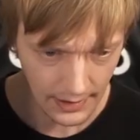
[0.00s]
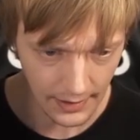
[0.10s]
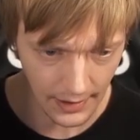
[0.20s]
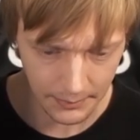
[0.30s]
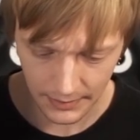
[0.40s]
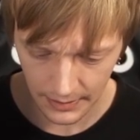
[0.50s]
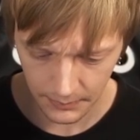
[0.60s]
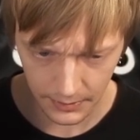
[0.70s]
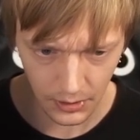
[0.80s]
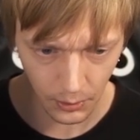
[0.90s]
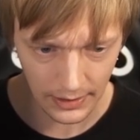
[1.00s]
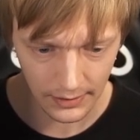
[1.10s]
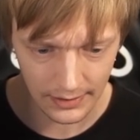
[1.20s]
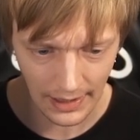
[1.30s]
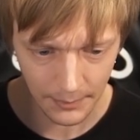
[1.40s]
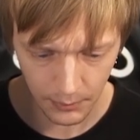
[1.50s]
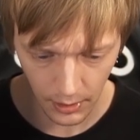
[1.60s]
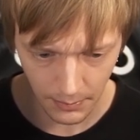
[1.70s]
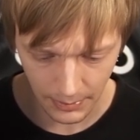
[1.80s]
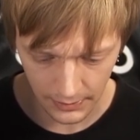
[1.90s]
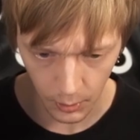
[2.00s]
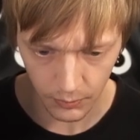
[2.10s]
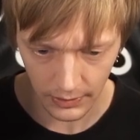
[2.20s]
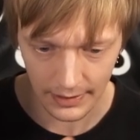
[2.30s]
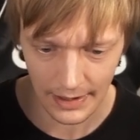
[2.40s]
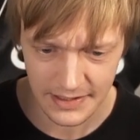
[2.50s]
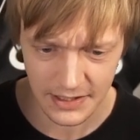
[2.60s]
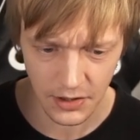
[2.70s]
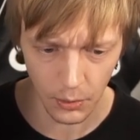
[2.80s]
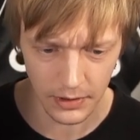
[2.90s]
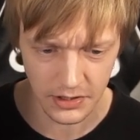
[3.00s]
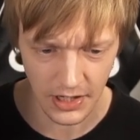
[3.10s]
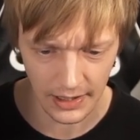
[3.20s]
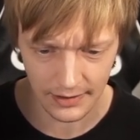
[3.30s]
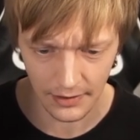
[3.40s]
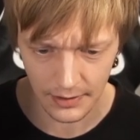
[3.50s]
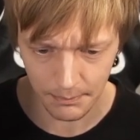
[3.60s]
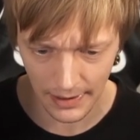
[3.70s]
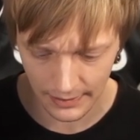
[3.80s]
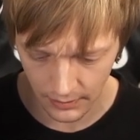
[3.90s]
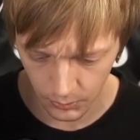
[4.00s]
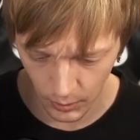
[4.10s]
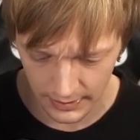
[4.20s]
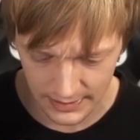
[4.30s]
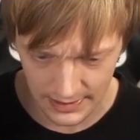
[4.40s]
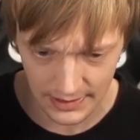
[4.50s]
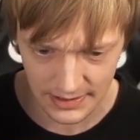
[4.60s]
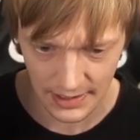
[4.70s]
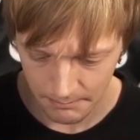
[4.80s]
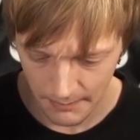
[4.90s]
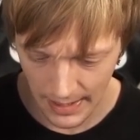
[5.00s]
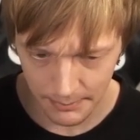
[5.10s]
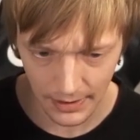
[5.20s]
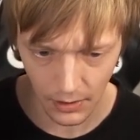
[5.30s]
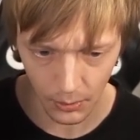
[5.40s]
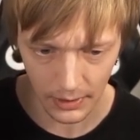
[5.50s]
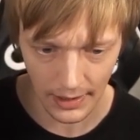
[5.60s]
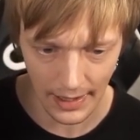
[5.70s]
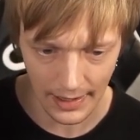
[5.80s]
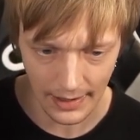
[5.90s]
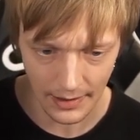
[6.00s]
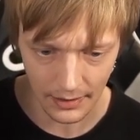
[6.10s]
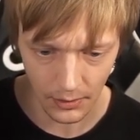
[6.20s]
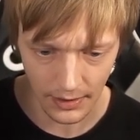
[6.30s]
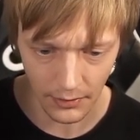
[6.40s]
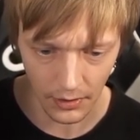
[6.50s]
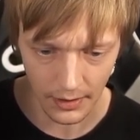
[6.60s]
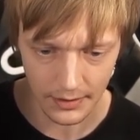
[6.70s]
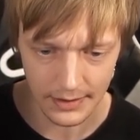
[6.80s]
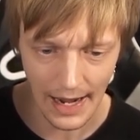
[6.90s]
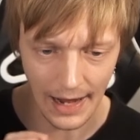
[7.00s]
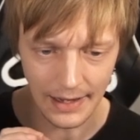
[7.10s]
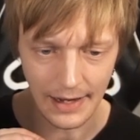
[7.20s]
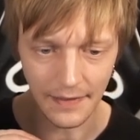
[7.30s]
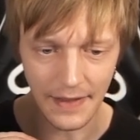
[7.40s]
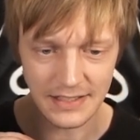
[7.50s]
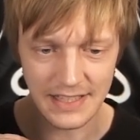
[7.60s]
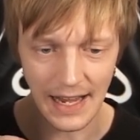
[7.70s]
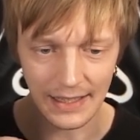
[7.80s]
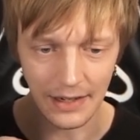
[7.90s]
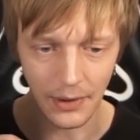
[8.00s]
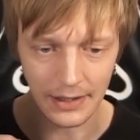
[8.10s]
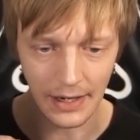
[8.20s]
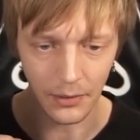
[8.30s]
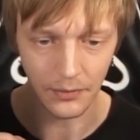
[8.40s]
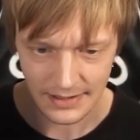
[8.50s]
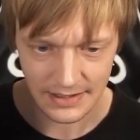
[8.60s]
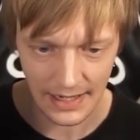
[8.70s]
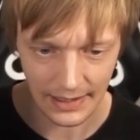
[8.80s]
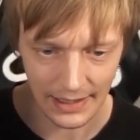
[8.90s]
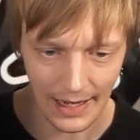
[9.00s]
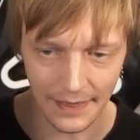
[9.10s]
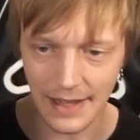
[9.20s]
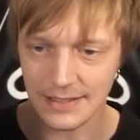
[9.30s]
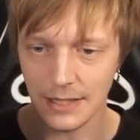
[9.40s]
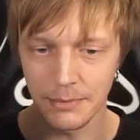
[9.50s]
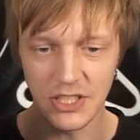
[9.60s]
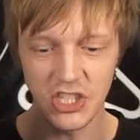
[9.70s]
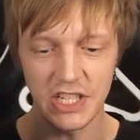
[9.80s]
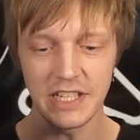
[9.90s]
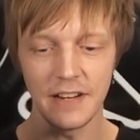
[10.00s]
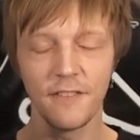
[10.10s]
I'm gonna go in again, probably, and hopefully. Let's just go with a giant here, and depending on what he does, maybe go with a graveyard. Yeah. That's tanking right now. That's tanking, and that's gonna be GG.